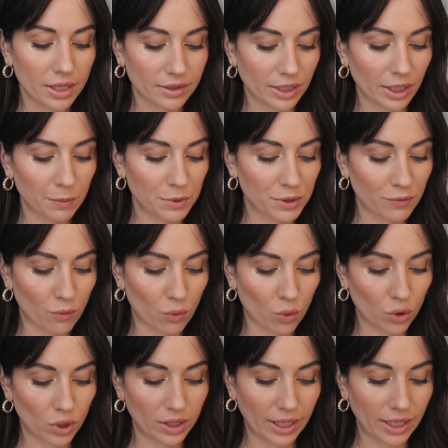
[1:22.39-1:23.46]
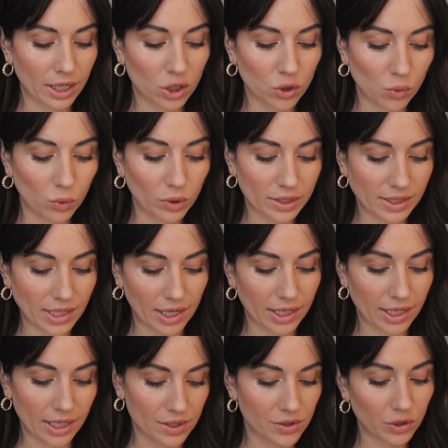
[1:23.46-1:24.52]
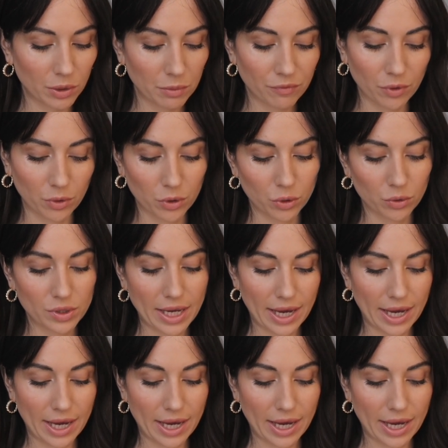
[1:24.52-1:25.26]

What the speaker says: tips for like cool aesthetic Instagram photos